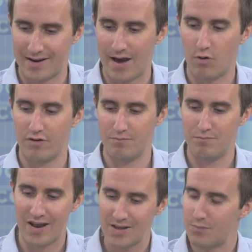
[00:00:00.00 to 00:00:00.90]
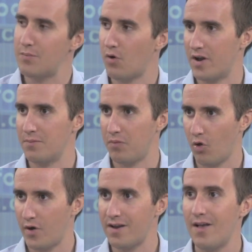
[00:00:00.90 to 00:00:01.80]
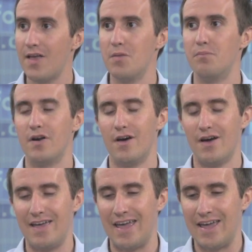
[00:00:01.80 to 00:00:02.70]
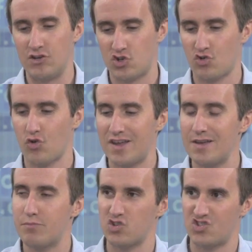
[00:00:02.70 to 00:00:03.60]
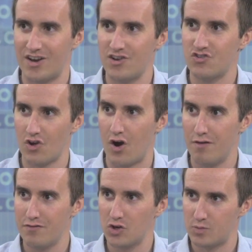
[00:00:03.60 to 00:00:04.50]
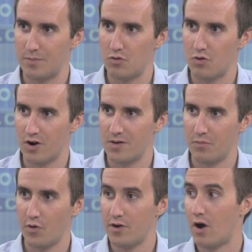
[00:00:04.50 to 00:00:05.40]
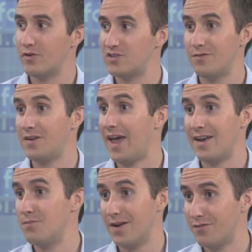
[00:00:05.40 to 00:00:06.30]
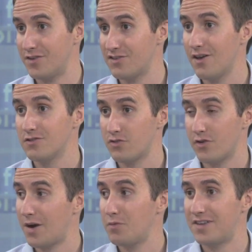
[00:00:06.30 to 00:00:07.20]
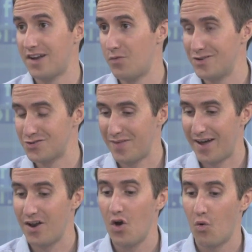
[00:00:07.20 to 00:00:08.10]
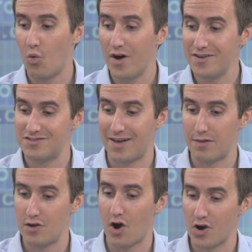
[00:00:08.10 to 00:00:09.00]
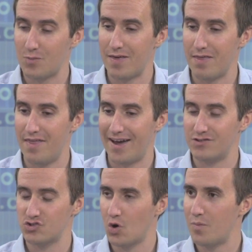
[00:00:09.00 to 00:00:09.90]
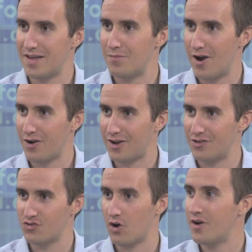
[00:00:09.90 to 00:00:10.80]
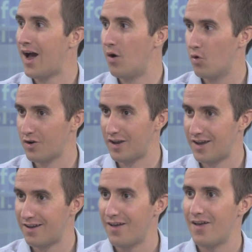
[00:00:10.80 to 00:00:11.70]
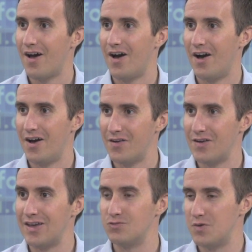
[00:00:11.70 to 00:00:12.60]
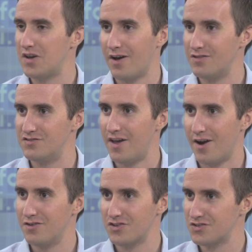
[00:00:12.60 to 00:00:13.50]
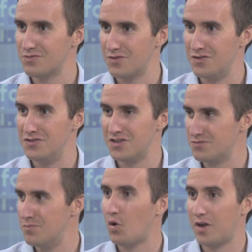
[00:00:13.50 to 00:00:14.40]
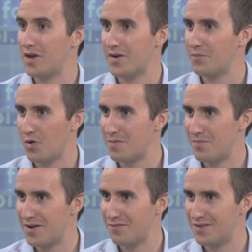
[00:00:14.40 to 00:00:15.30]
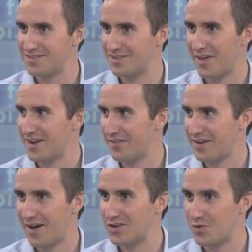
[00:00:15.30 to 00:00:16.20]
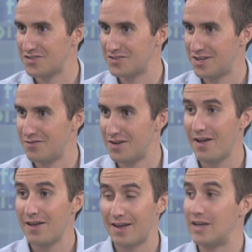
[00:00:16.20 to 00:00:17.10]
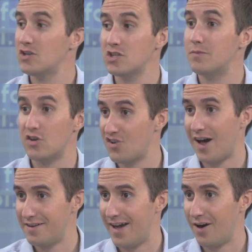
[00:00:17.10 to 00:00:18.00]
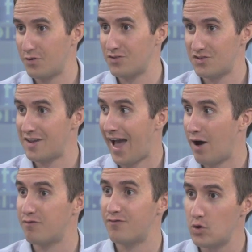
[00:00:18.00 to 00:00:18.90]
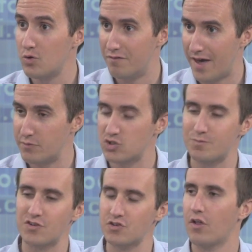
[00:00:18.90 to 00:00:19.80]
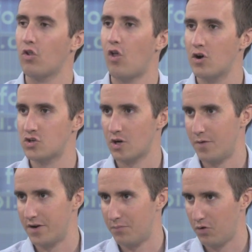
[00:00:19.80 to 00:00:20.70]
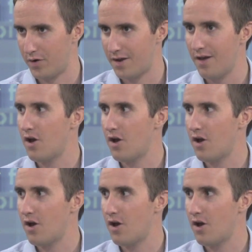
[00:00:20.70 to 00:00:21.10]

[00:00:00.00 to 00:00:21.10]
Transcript: right now of many people unemployed, but a shrinking percentage of those people who are unemployed are receiving any benefits. So there are a couple takeaways from that. One is that the argument that so many Americans are not working Uh, is because they are just just milking unemployment benefits and laying on the couch watching T V can easily be shot down when you see how few of them, especially the long-term unemployed,